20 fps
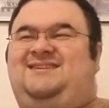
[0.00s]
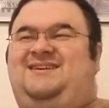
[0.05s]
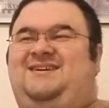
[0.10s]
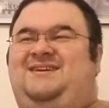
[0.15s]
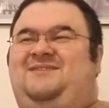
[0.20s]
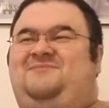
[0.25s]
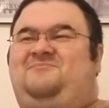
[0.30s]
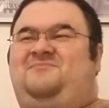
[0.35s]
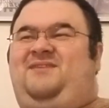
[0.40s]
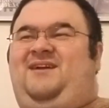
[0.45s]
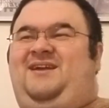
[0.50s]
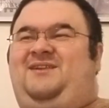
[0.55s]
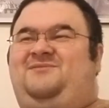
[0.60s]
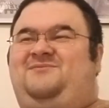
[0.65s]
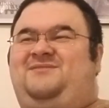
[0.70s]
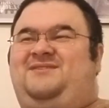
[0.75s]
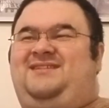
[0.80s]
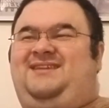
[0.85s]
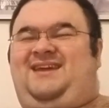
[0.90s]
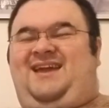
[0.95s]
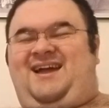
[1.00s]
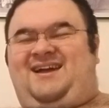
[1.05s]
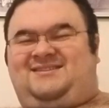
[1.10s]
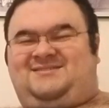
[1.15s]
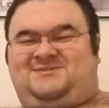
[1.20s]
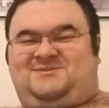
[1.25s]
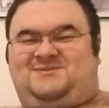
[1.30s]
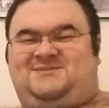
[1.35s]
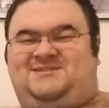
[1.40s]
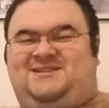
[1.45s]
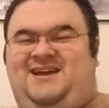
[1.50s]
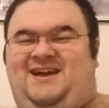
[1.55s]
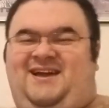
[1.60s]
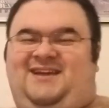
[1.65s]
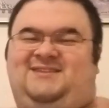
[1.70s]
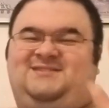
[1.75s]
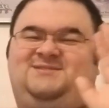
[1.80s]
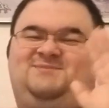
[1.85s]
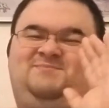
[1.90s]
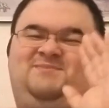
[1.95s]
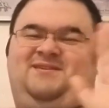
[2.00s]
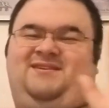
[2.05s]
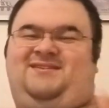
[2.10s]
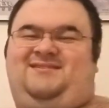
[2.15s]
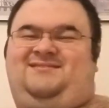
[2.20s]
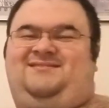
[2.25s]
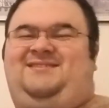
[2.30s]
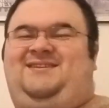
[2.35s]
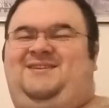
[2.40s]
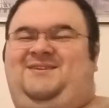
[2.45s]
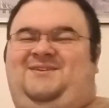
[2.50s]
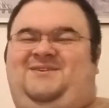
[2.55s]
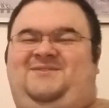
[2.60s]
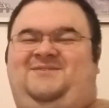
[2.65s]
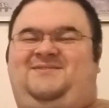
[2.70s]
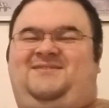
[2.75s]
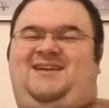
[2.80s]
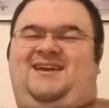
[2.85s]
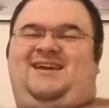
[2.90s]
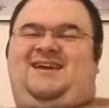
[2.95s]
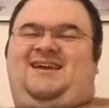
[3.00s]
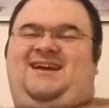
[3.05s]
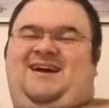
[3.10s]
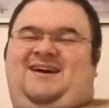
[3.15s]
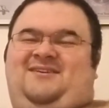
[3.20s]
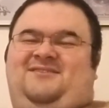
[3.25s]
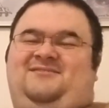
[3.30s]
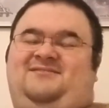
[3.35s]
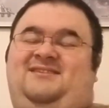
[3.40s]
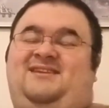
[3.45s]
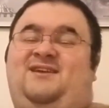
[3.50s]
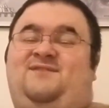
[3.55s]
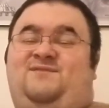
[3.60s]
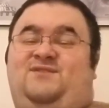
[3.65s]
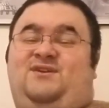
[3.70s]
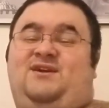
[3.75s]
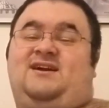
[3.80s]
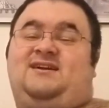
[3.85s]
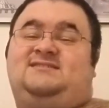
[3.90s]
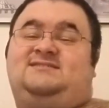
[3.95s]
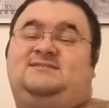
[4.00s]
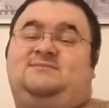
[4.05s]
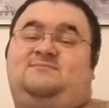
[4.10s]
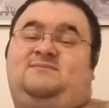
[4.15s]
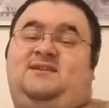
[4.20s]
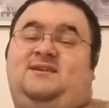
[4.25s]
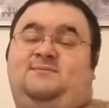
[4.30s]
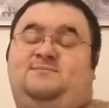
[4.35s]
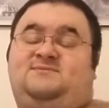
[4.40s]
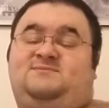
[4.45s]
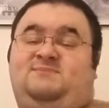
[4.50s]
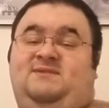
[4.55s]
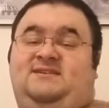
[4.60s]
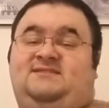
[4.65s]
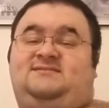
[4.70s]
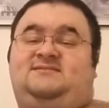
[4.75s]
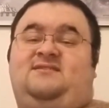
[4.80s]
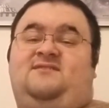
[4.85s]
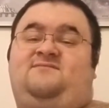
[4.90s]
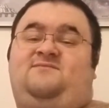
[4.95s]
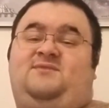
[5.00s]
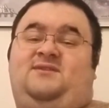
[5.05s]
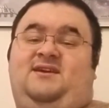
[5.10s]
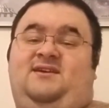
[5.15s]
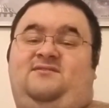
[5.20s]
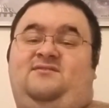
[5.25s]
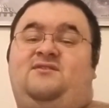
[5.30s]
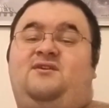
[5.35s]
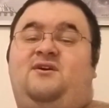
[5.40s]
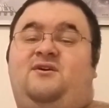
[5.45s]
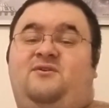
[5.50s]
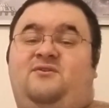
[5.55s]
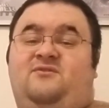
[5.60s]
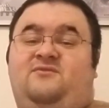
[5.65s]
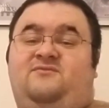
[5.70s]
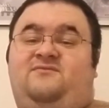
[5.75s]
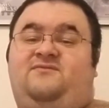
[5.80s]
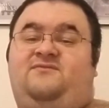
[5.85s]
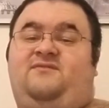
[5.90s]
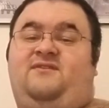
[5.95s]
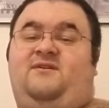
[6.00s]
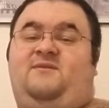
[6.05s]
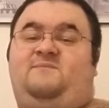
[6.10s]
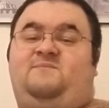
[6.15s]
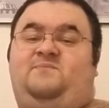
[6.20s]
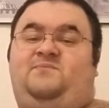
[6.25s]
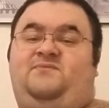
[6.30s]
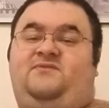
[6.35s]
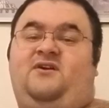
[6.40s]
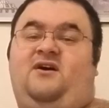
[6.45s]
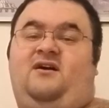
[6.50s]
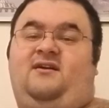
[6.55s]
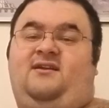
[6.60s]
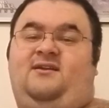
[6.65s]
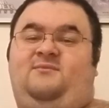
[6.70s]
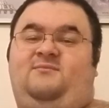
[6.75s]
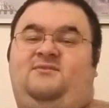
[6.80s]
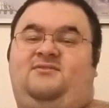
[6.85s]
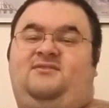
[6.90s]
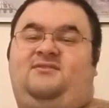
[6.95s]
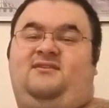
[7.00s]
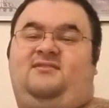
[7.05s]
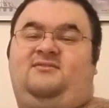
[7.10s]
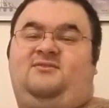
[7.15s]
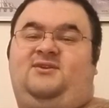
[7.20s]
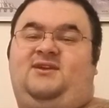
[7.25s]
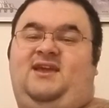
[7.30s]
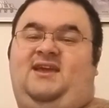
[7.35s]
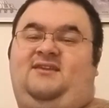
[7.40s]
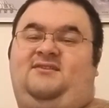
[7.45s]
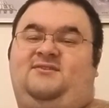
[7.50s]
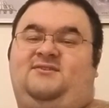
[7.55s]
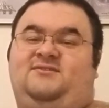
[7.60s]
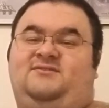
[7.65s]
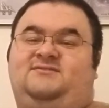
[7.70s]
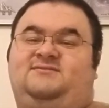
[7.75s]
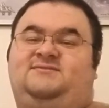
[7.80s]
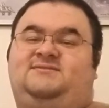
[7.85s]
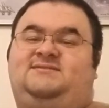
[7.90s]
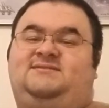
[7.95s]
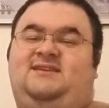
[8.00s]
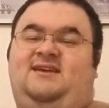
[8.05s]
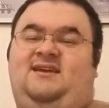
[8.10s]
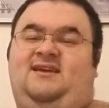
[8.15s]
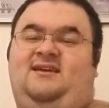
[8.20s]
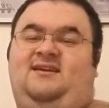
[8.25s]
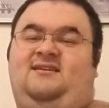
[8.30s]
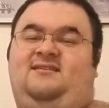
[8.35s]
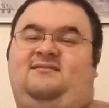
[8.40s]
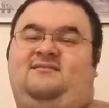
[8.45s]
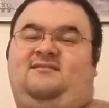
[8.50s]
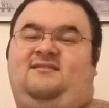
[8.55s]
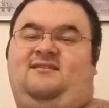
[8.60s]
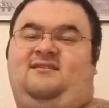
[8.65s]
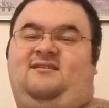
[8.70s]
I don't really exercise, but I'll give you guys some tips based on what I know from talking with other gainers and